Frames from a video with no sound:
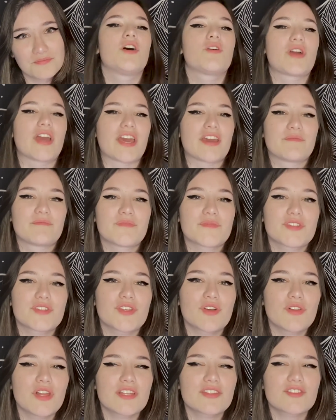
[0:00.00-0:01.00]
Okay,
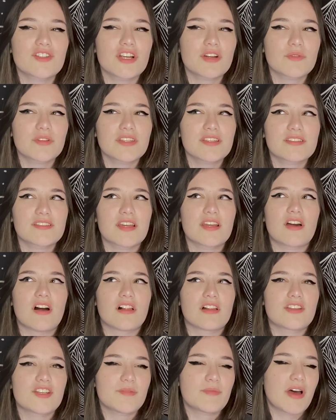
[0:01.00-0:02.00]
so let's start with the
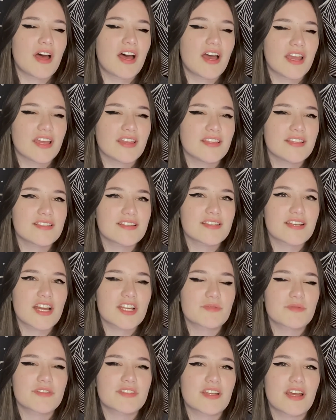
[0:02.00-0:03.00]
psychology behind these
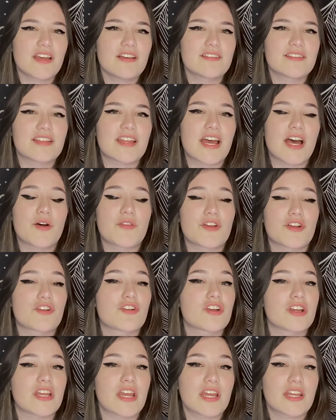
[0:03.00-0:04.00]
attachment styles and how they're
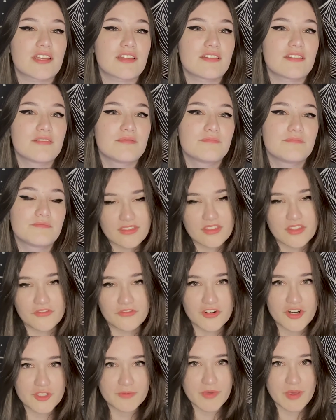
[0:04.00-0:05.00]
created. The
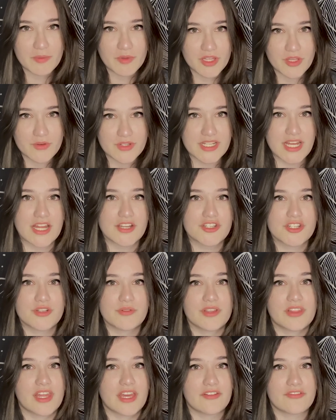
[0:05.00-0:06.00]
first people you attach
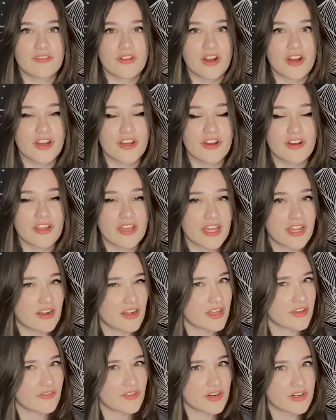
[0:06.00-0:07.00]
to in life are your
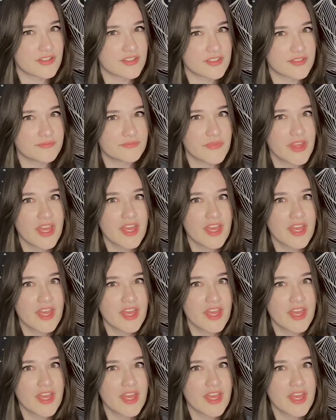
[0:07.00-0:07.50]
caregivers.